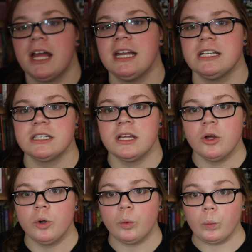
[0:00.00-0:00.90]
and it's
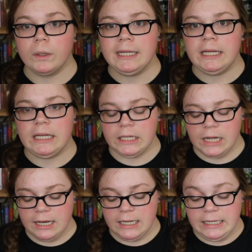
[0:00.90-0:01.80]
really
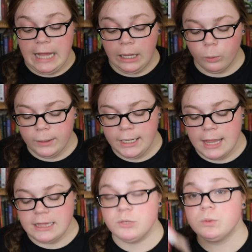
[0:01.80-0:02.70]
kind of yellowy,
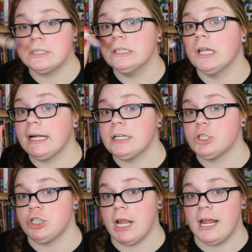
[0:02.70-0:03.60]
and this was the lightest
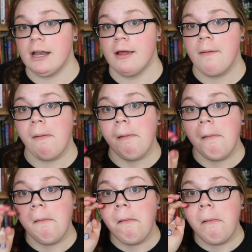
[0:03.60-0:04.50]
shade
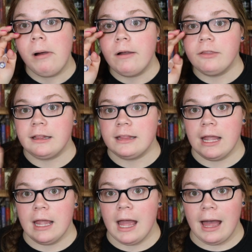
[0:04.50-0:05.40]
that
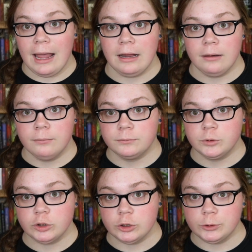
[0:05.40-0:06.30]
they had.
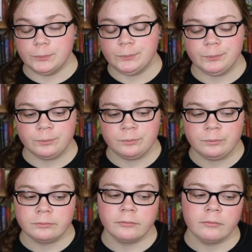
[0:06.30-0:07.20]
So
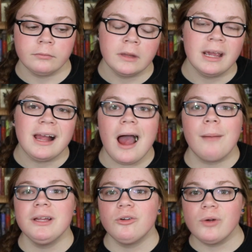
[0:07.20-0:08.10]
I
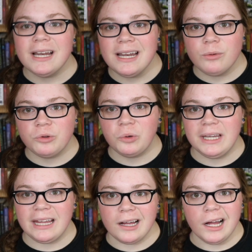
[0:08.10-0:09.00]
mean, granted, it was only
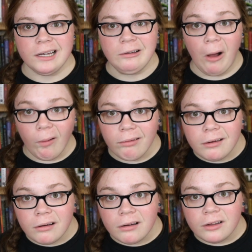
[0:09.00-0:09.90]
like
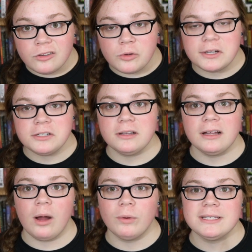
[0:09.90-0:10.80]
$1, so I
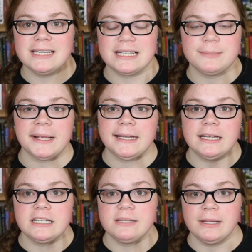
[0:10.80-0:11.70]
wasn't expecting
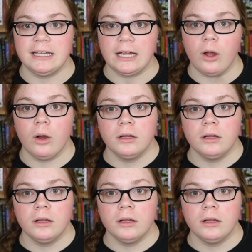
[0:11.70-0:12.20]
it to be like